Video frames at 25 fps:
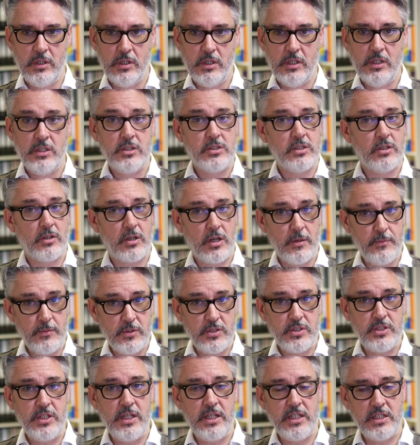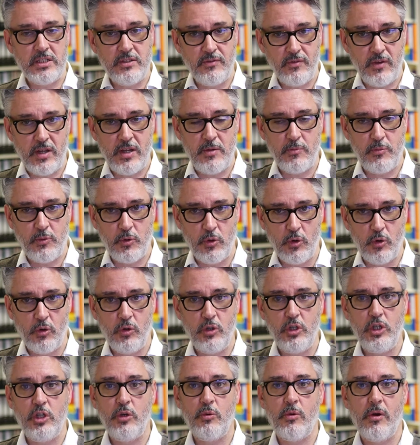So come the 6th of April,
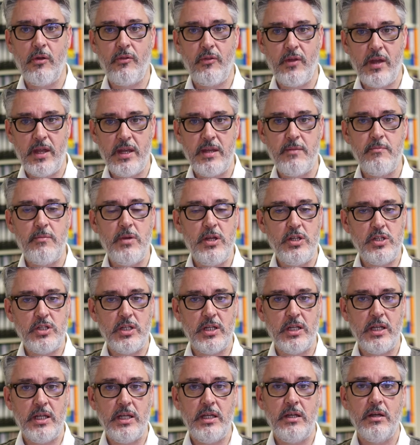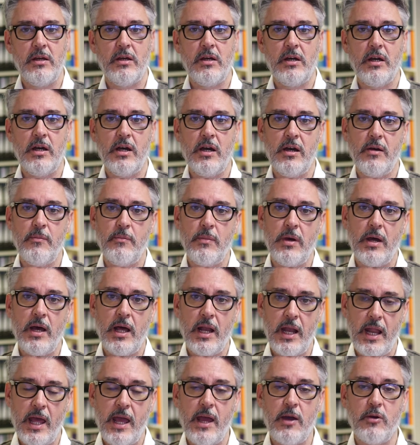you are then immediately
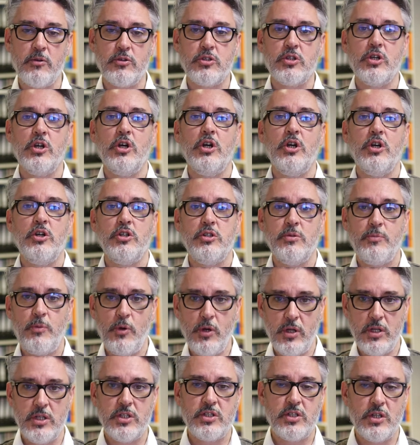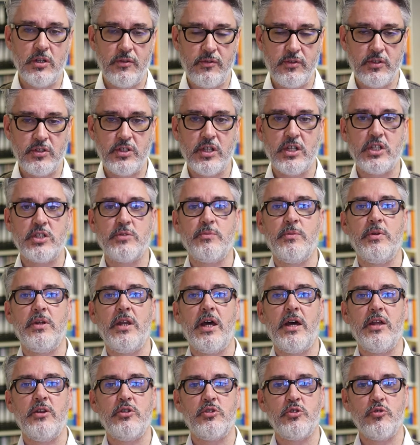allowed to put in a self-assessment
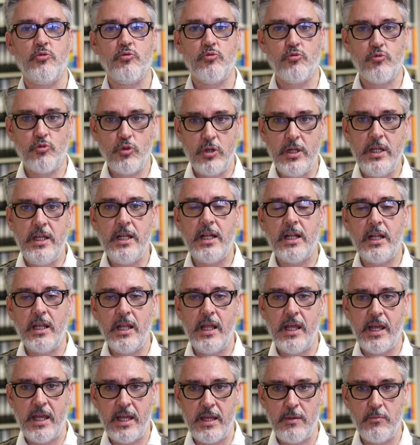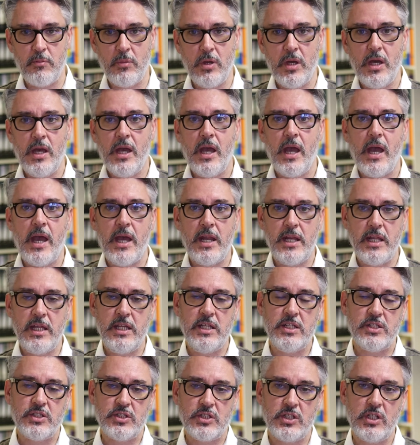and to reclaim any
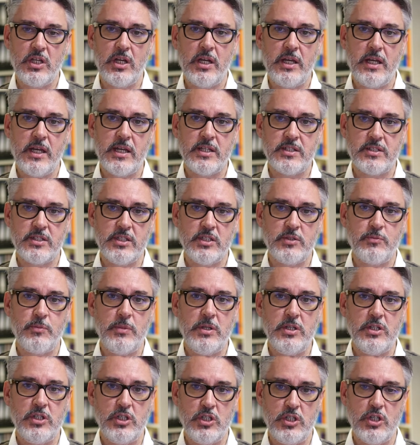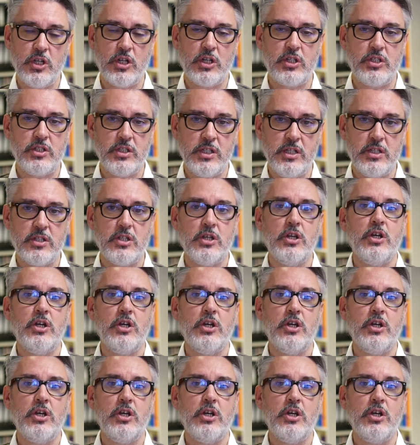CIS that's been deducted